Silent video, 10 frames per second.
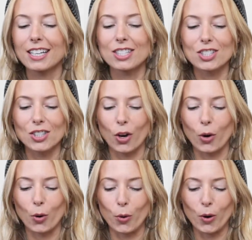
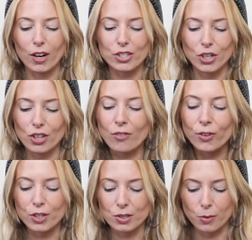So I'll show you the
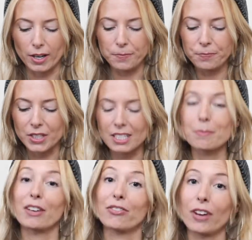first one. This is
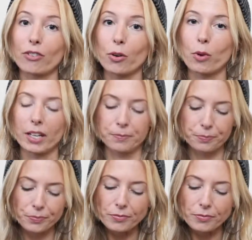my favorite one.